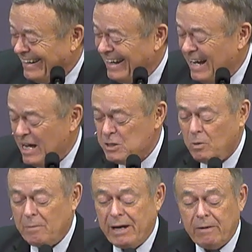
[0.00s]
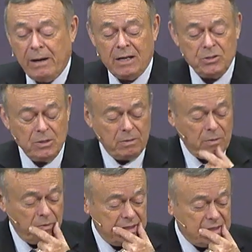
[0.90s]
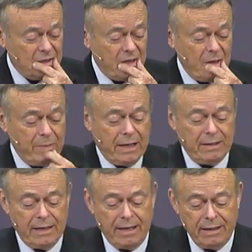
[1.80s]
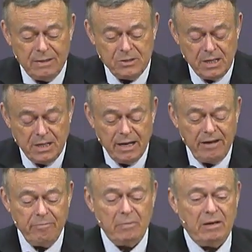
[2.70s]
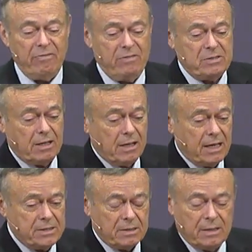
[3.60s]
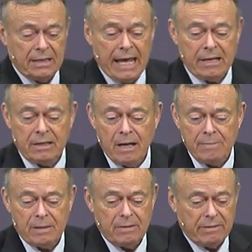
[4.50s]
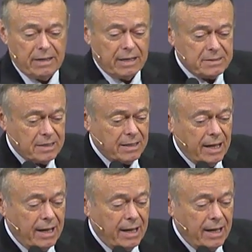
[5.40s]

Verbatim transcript: I asked one of my grandchildren recently about that, and she gave me physiological and anatomical things that